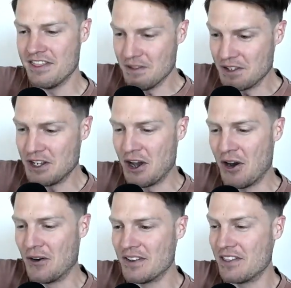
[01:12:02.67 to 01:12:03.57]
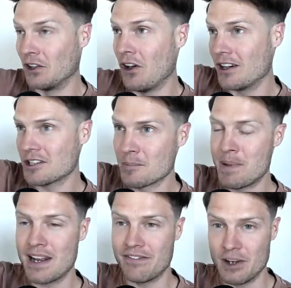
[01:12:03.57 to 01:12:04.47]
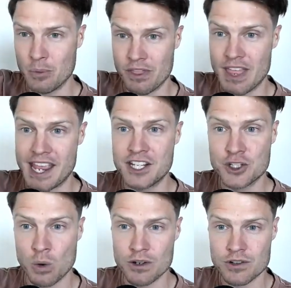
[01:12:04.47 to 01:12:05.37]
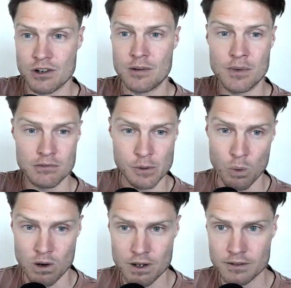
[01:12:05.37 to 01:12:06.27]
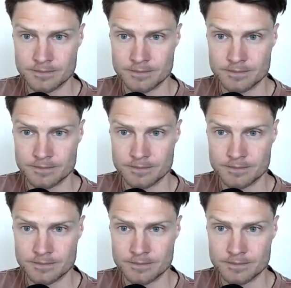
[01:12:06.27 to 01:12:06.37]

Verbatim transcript: you know, the long-term benefit with a short-term reward.